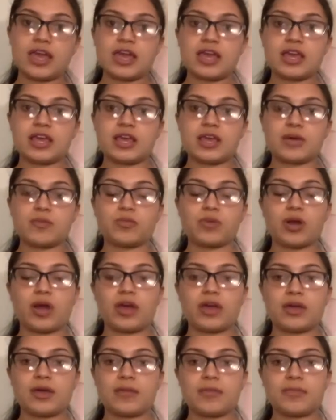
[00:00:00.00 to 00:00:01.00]
He brought
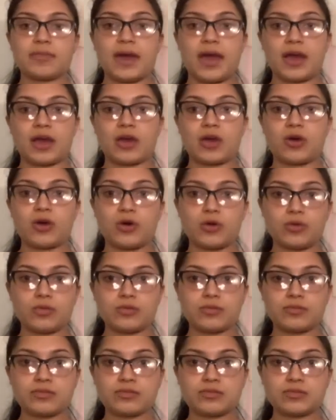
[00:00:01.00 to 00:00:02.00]
him back
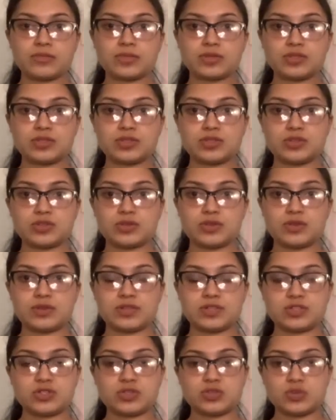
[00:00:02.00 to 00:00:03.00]
home to
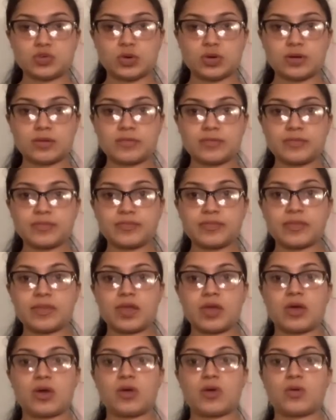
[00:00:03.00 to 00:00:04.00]
his dorm,
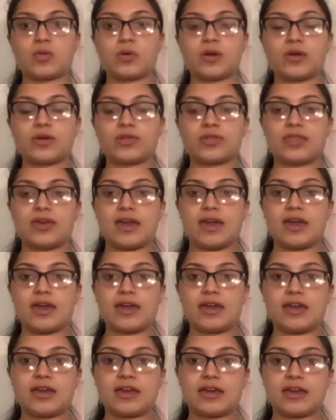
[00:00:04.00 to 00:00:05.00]
where
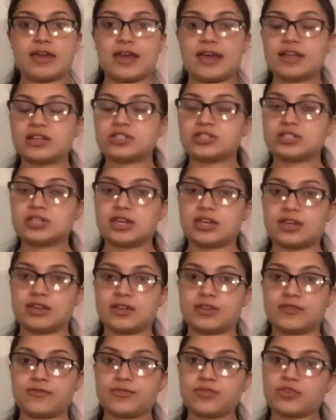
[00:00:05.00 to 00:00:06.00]
they engaged
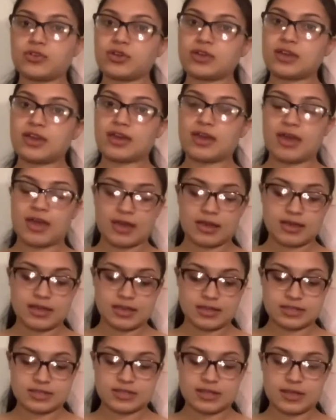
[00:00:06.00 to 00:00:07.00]
in flirting and
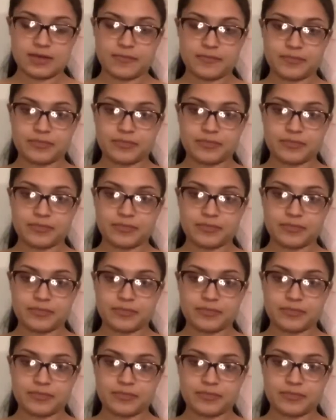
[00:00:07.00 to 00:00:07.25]
kissing.